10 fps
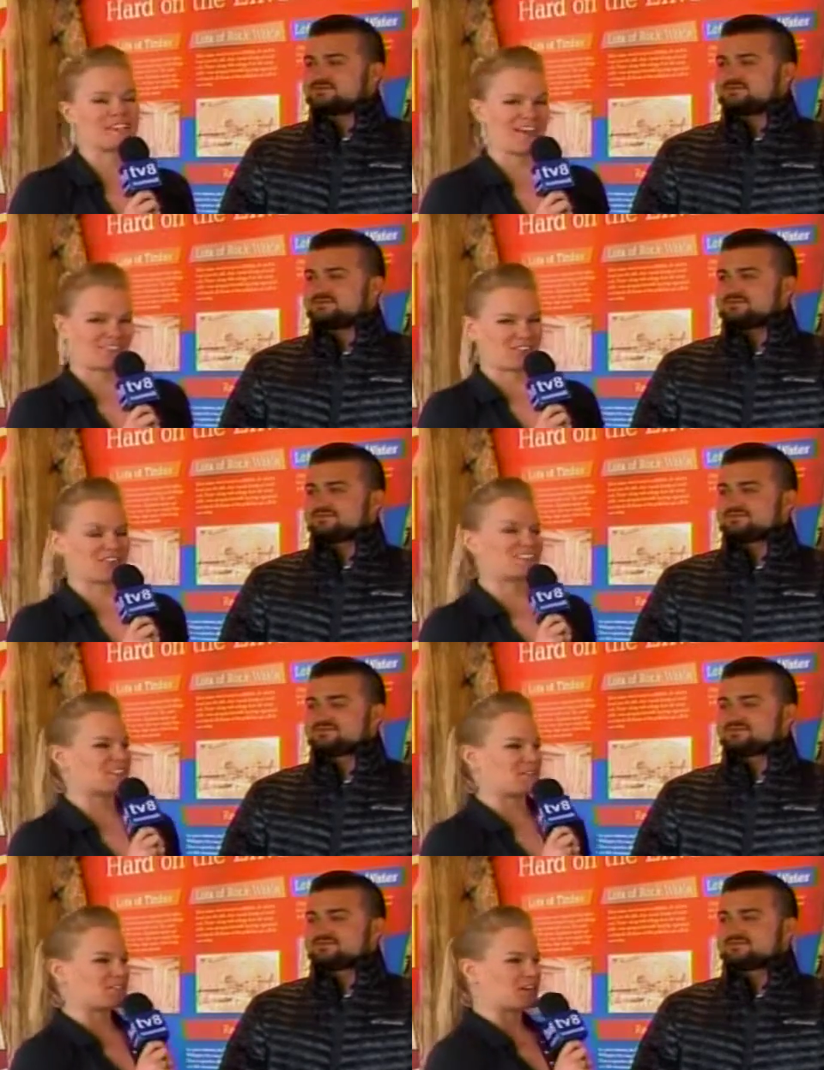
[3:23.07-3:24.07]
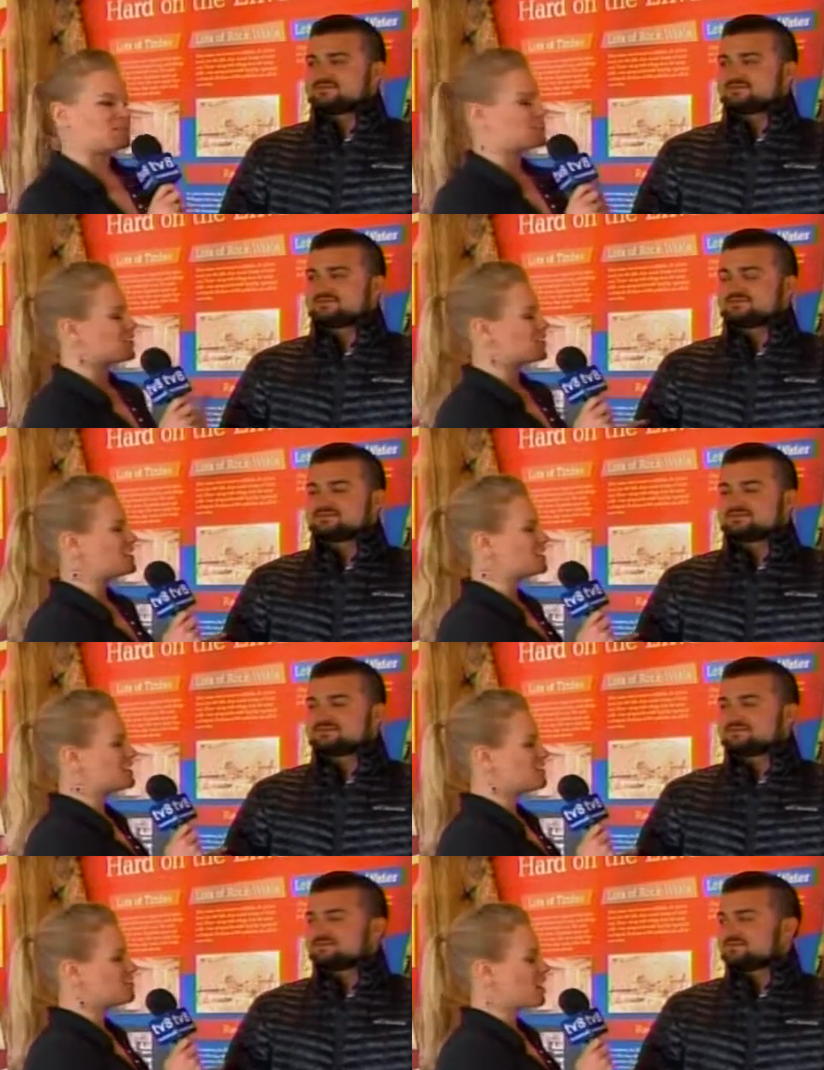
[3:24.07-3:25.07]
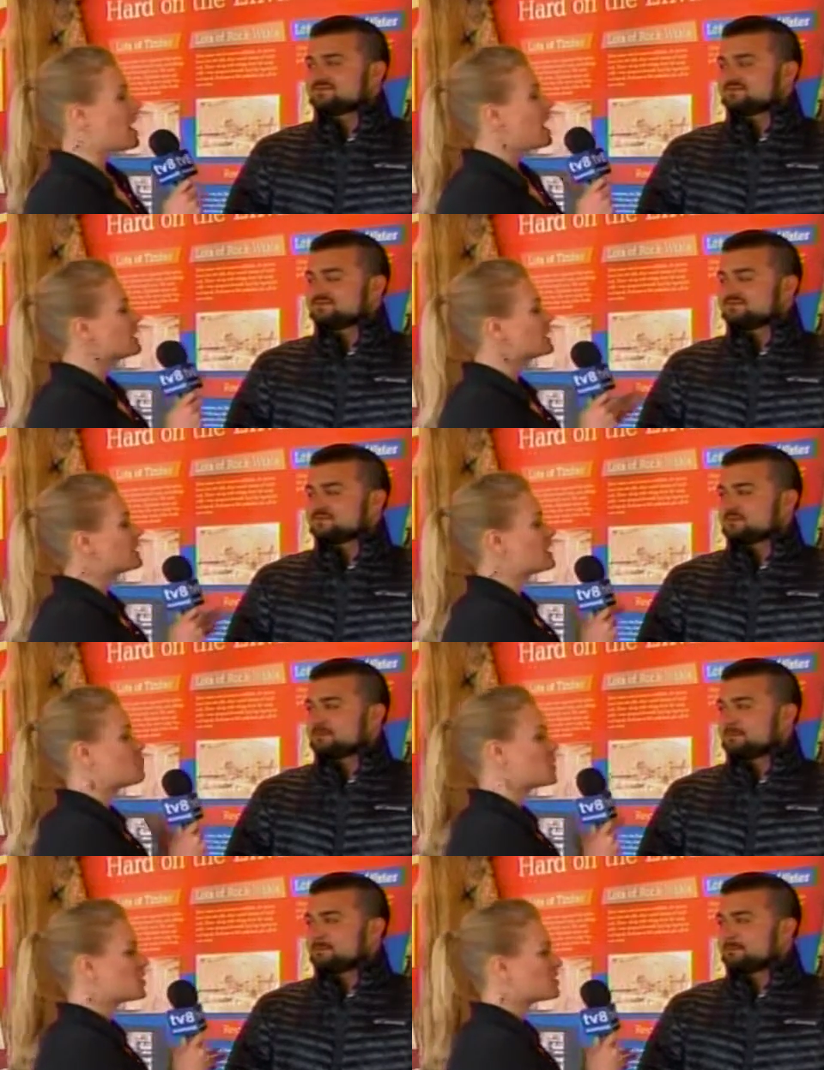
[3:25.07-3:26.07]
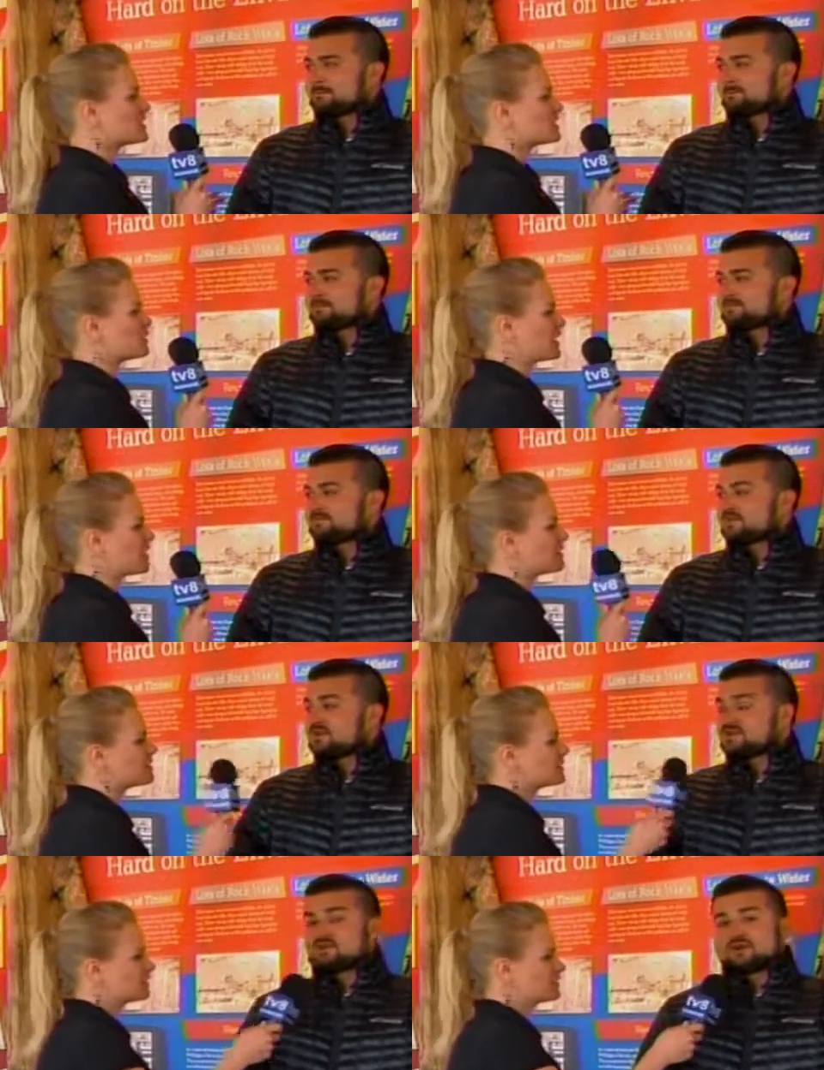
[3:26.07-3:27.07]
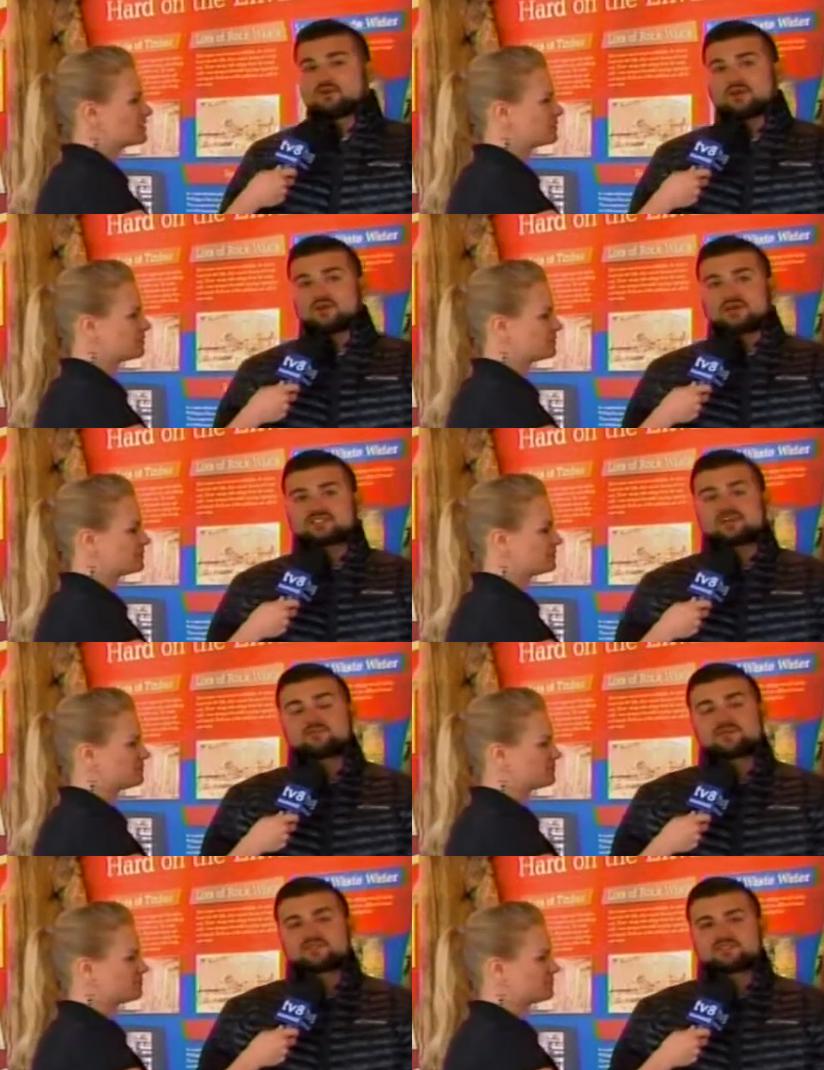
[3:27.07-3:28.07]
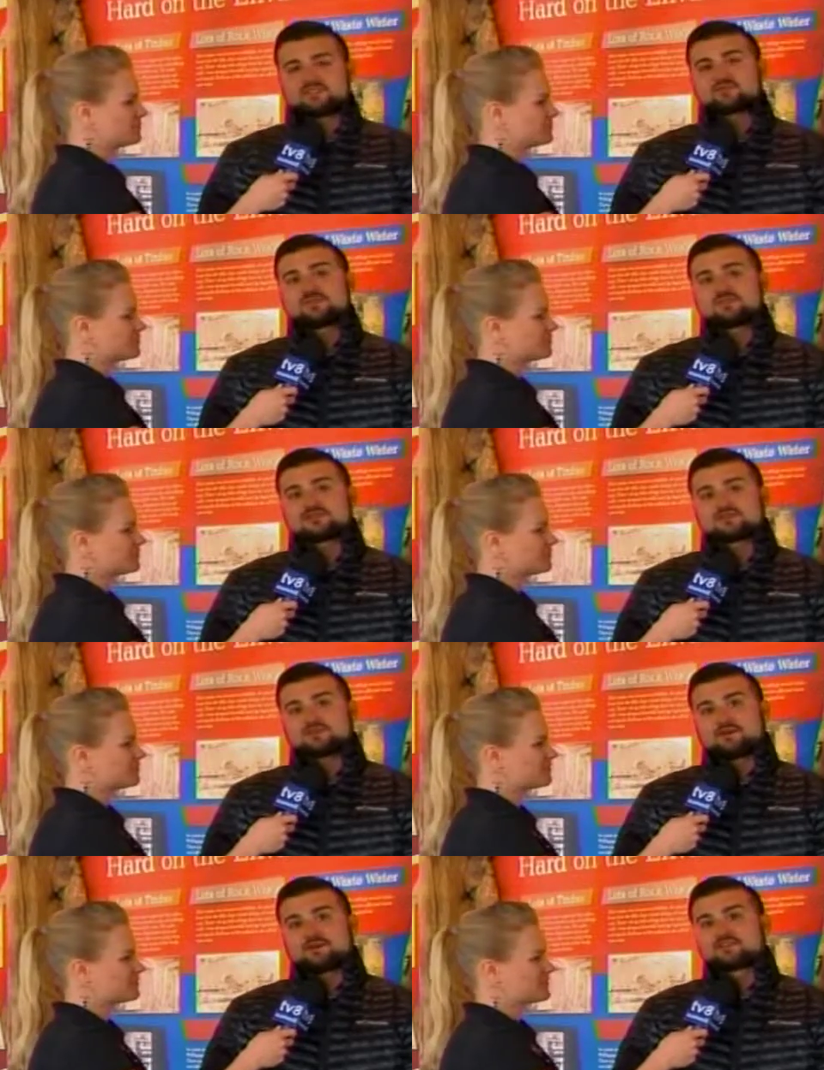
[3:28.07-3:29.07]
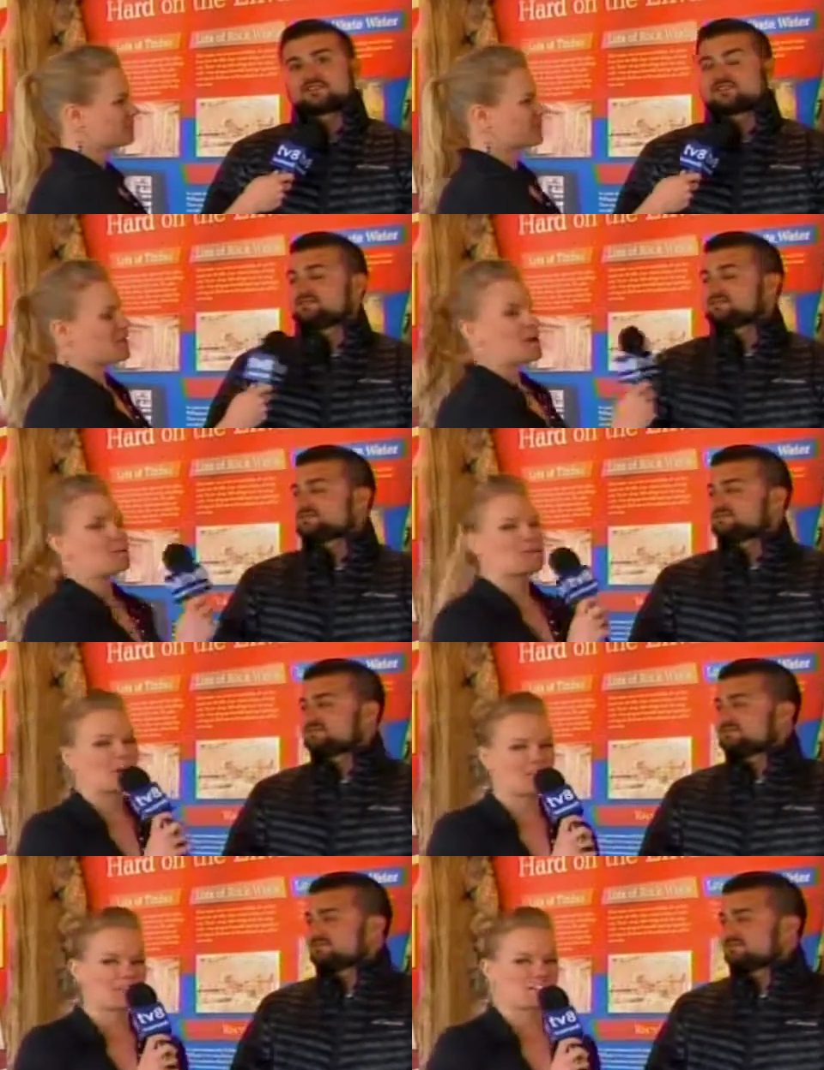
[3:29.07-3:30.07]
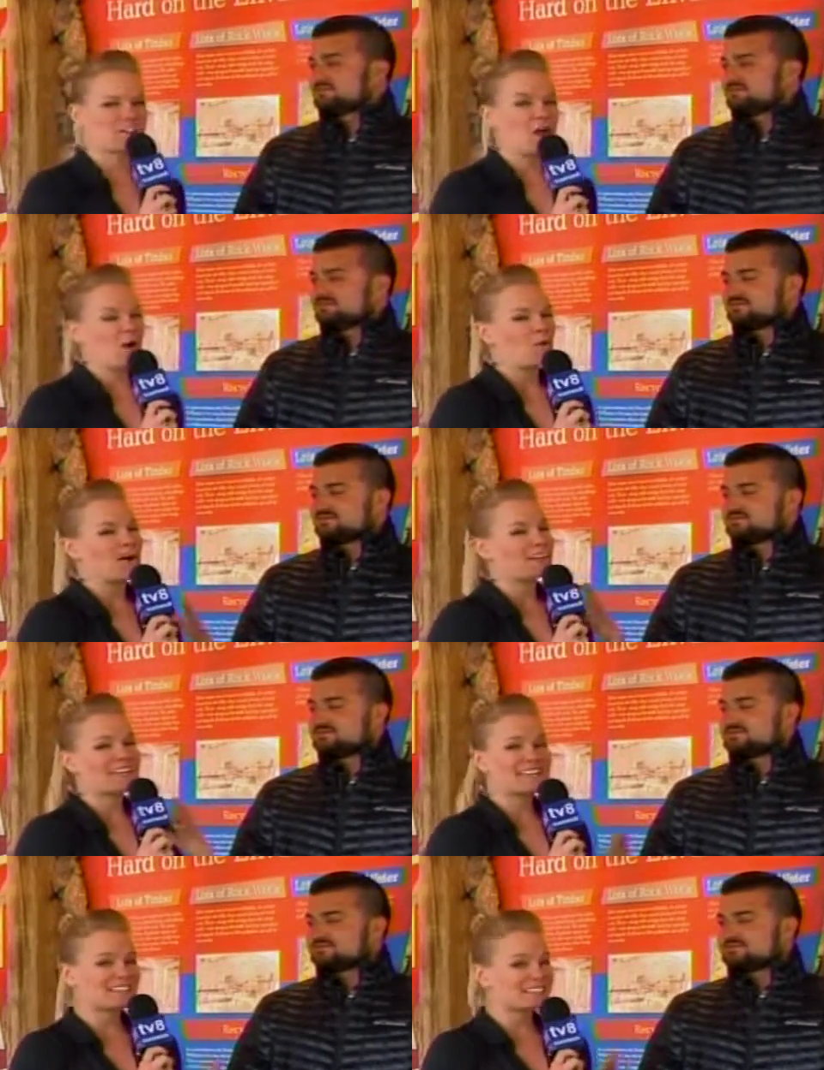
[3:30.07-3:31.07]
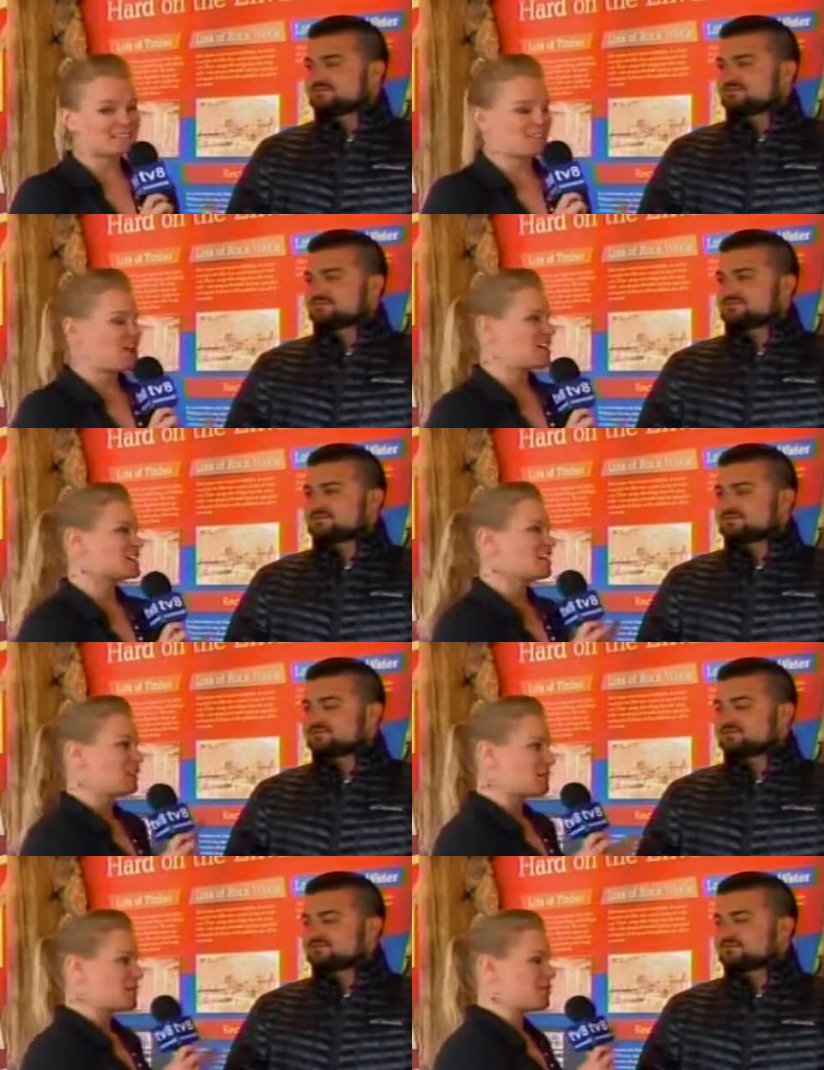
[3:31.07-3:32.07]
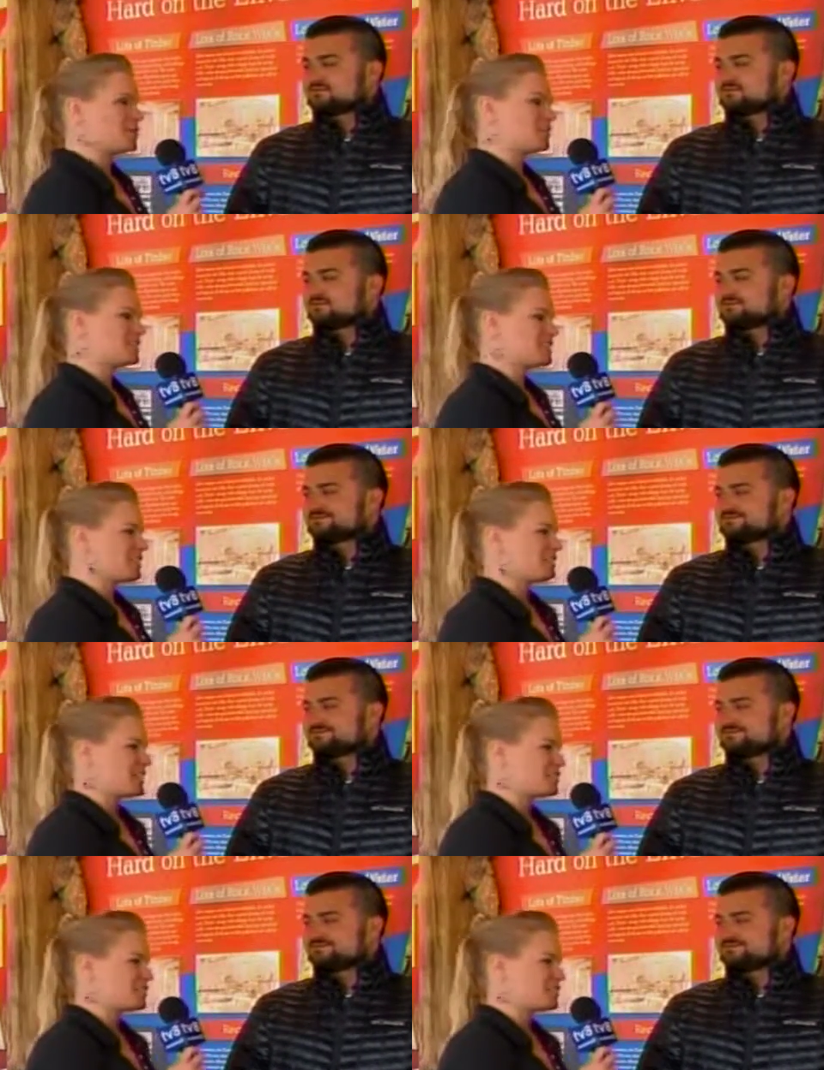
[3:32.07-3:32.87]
Speaker 1: in the afternoon in the summertime, so you're going to need to stay dry. Again, Nate, where are you guys located?
Speaker 2: We're at 108 South Main Street, just right across from Eric's.
Speaker 1: Perfect. Well, easy to find Columbia at 108 South